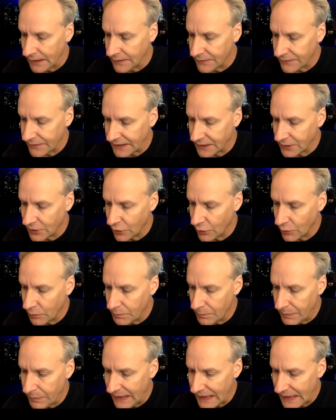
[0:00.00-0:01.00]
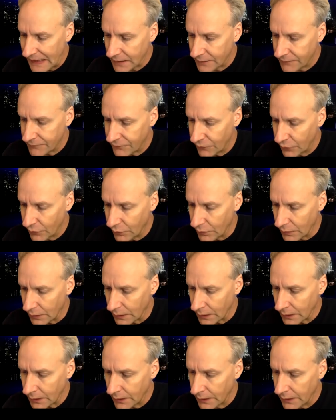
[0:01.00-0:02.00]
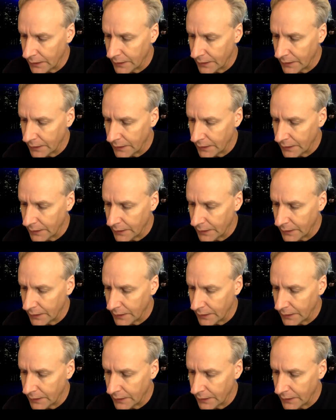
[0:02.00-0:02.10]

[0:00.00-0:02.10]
if I go back 4,